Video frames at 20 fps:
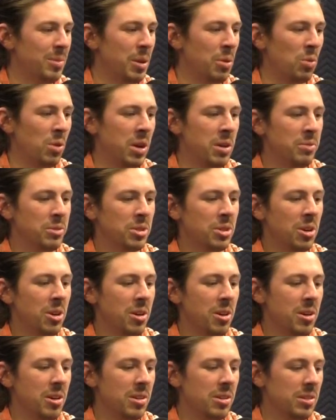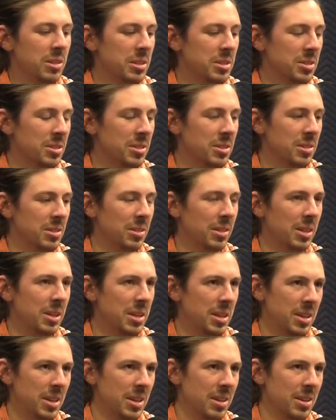my wife's car. It's a
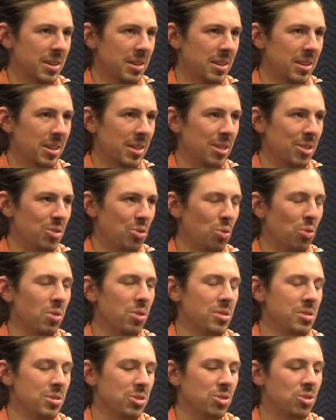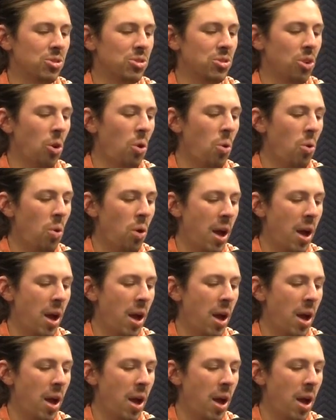Lincoln, and the door is so